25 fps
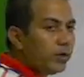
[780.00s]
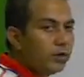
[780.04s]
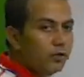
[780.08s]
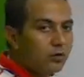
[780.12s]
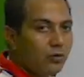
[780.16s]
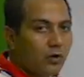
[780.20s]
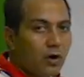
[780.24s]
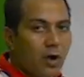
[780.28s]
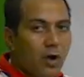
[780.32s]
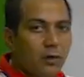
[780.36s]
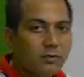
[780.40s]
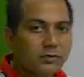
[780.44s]

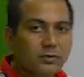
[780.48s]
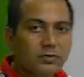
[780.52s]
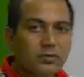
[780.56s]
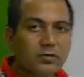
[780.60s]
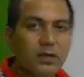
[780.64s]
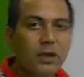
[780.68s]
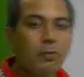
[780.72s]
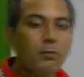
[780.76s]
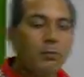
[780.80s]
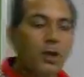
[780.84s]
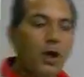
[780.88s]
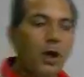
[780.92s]
drop
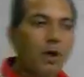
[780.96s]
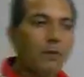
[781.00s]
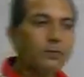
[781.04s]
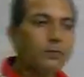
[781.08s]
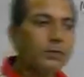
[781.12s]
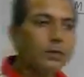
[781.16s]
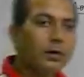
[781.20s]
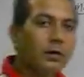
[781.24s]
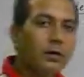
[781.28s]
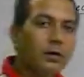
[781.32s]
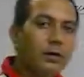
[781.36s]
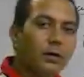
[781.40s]
some of
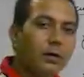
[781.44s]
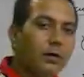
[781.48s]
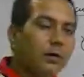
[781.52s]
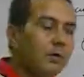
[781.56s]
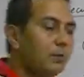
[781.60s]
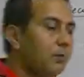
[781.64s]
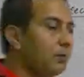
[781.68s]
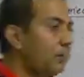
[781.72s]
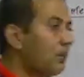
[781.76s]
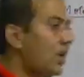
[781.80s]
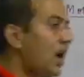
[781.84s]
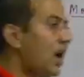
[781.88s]
the
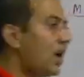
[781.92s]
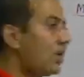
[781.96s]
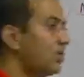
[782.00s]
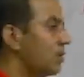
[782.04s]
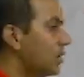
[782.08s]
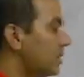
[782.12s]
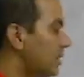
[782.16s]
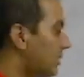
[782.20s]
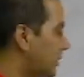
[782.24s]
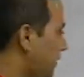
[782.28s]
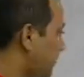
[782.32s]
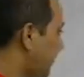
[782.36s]

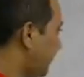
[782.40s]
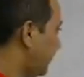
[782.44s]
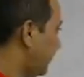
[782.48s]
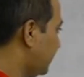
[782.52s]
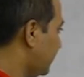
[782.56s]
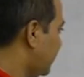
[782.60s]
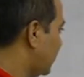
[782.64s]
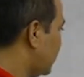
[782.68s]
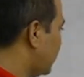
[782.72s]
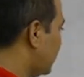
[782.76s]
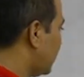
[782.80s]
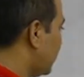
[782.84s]
marble
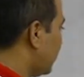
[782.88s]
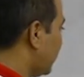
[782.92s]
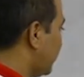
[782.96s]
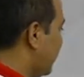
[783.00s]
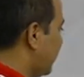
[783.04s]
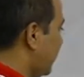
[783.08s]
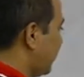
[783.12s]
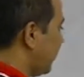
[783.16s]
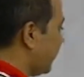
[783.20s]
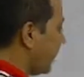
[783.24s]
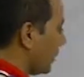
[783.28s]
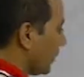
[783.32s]
chips.
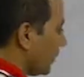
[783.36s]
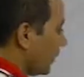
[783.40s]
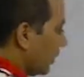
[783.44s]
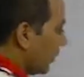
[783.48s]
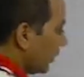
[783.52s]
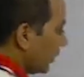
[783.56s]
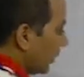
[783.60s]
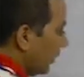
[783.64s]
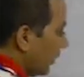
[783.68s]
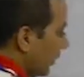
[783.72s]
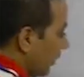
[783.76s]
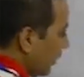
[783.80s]

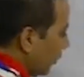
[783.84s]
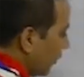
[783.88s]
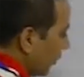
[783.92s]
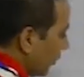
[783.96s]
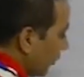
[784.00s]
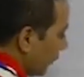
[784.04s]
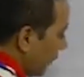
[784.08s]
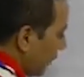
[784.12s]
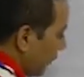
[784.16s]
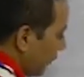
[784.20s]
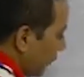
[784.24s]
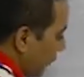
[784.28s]
Okay,
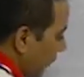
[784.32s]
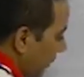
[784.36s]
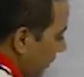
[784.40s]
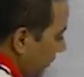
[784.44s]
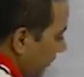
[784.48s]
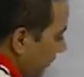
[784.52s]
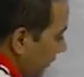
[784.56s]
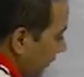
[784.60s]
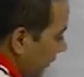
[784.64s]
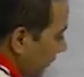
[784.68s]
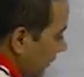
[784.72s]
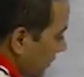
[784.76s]
we
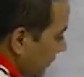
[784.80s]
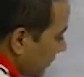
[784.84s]
drop here